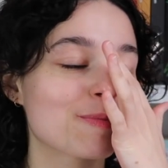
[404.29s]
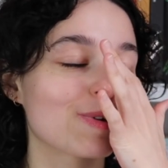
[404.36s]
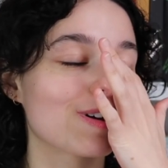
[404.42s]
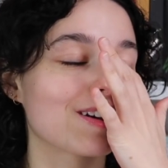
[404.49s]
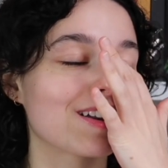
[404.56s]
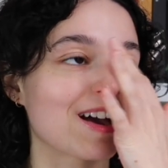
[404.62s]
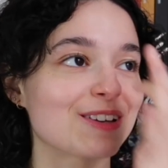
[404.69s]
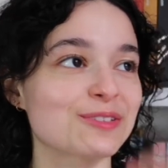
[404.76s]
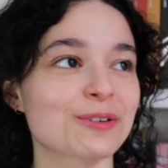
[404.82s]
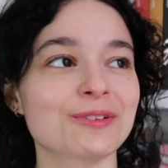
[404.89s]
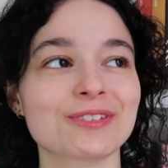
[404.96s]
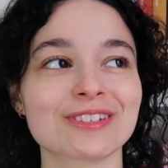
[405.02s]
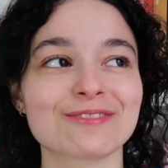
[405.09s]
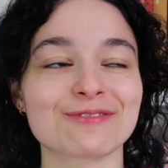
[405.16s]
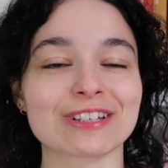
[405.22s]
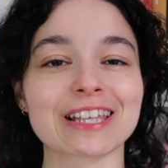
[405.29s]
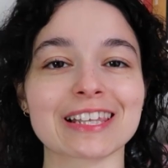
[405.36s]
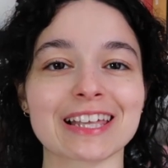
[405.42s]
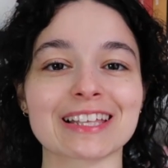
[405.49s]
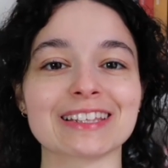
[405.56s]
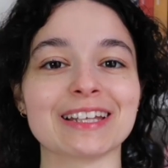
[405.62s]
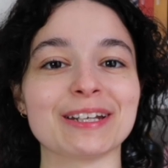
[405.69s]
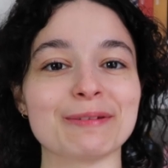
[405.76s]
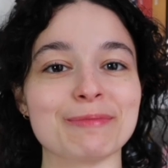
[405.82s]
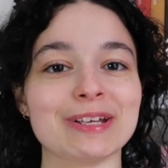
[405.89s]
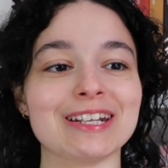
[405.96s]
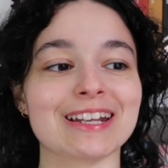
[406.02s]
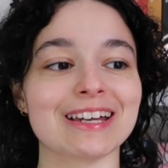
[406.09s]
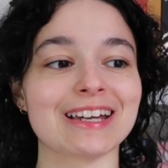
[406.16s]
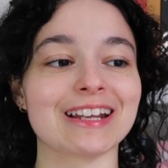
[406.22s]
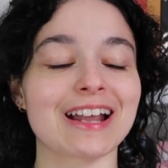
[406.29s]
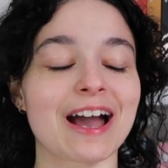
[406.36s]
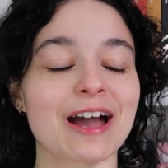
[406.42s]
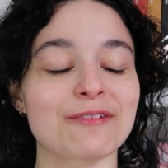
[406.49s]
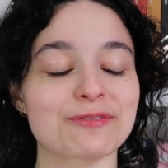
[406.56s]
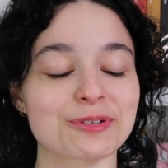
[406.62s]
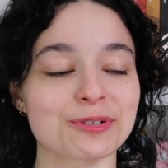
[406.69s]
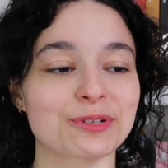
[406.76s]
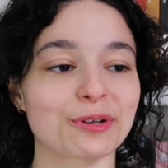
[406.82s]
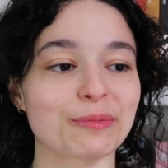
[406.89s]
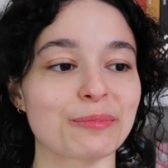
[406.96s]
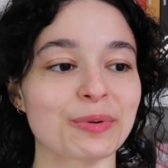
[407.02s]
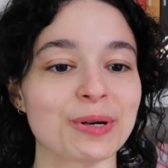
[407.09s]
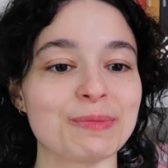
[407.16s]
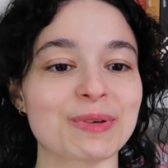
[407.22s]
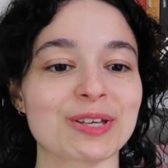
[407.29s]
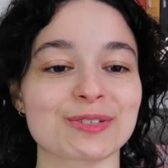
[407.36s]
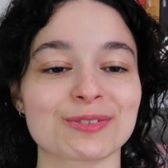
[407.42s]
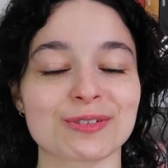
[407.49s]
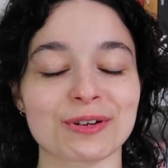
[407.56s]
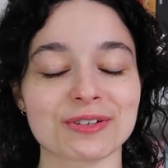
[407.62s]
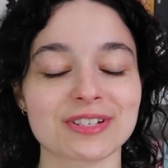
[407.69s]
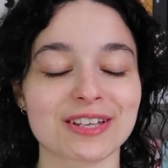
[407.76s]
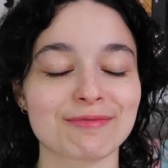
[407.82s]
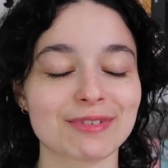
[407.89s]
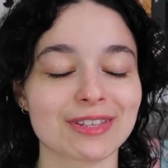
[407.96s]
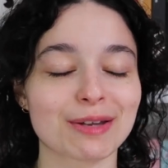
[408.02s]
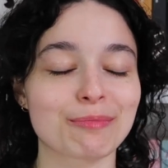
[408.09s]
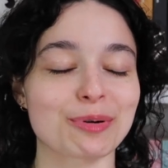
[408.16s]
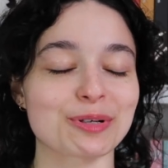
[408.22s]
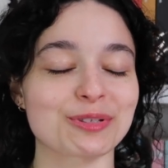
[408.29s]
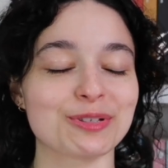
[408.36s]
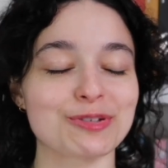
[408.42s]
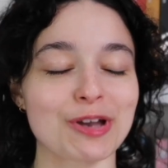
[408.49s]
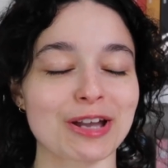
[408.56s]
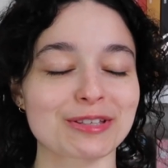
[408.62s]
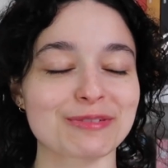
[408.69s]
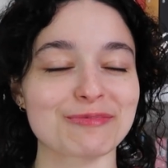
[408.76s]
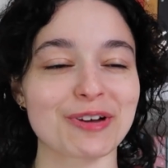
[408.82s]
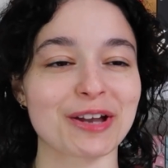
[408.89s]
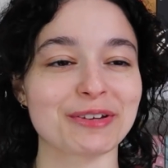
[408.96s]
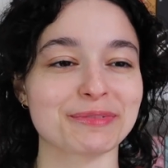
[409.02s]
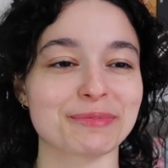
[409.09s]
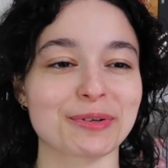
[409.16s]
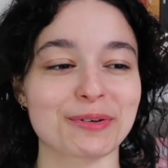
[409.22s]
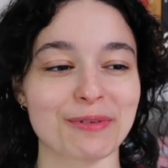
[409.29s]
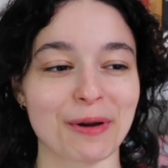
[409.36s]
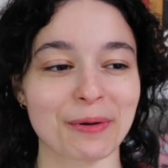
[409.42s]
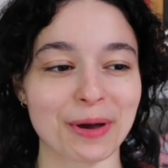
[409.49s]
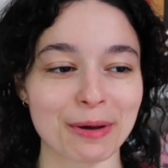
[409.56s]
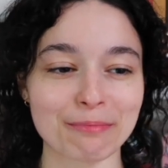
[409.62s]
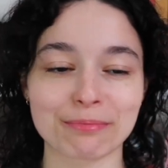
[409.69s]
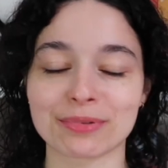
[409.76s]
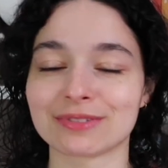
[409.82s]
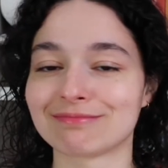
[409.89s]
but I started to really like Lady Midnight after a certain point because it started to give me like Percy Jackson vibes, but grown up